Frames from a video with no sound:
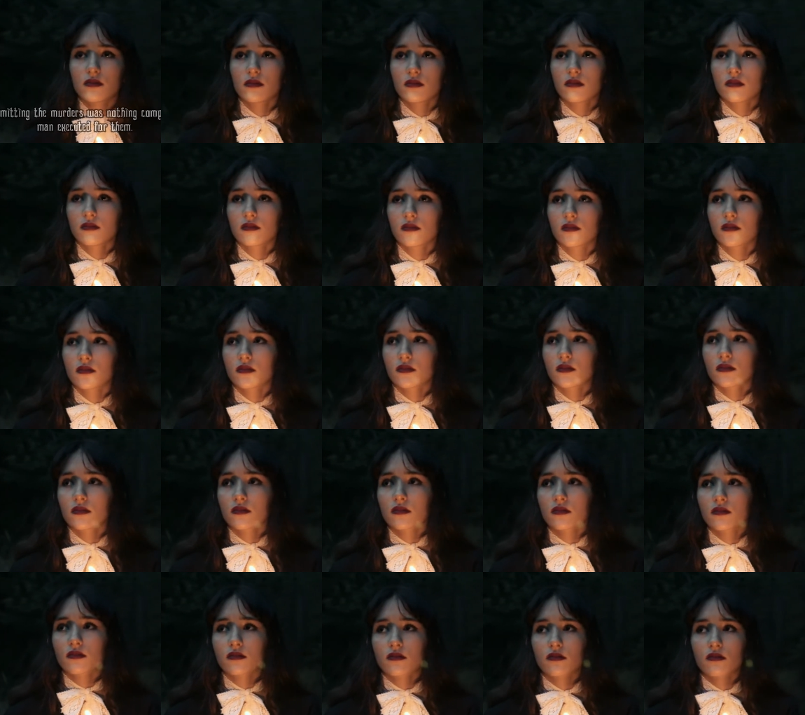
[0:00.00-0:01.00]

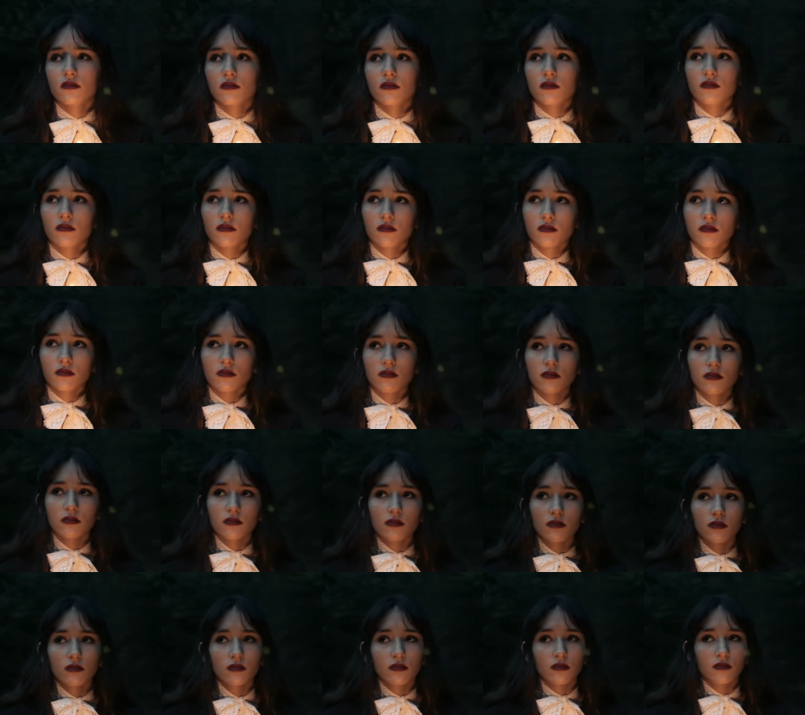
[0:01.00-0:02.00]

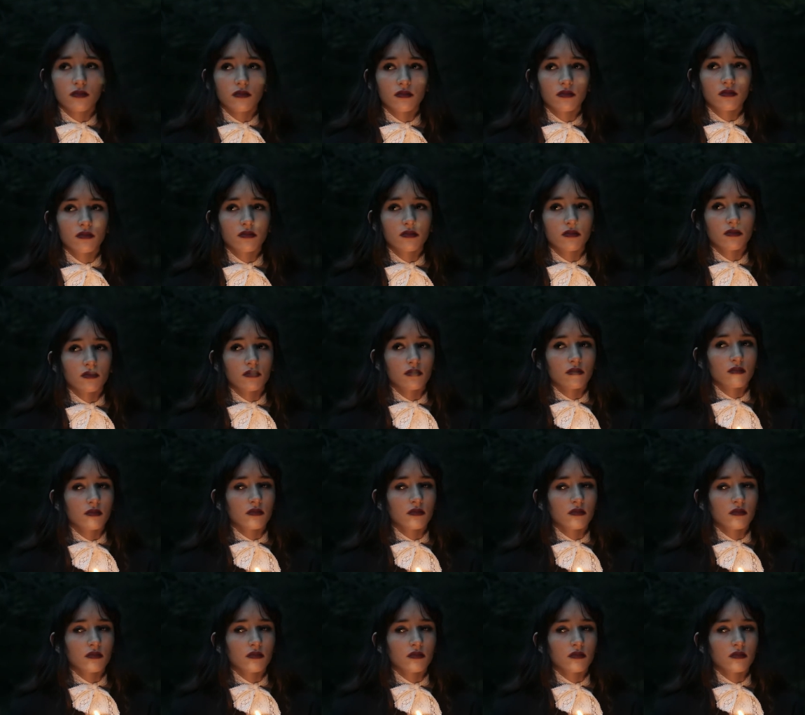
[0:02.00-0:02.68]
[no speech]